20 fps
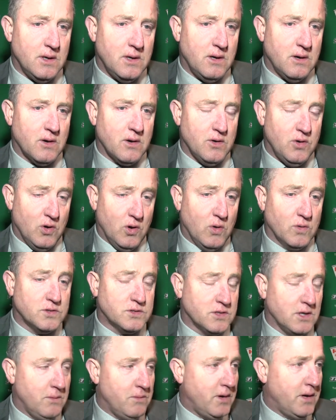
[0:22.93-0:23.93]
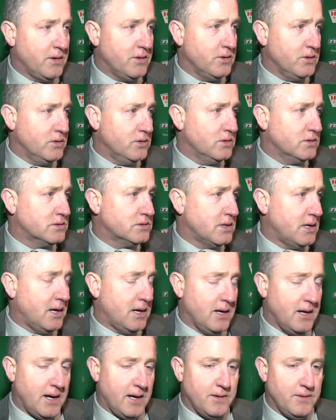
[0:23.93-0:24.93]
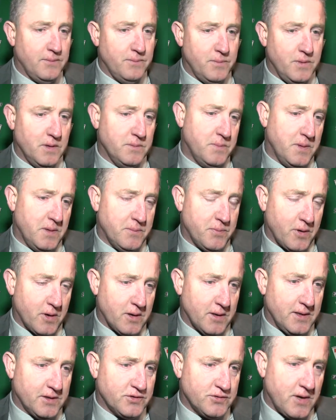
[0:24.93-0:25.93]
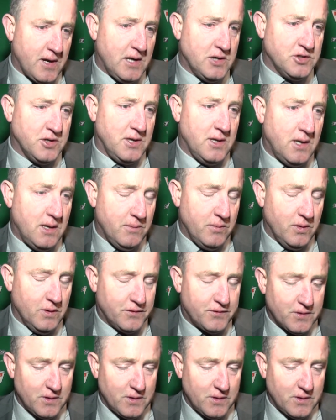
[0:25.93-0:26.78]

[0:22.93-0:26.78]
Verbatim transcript: or know someone who's uh, had, had been part of that tragedy in Humboldt.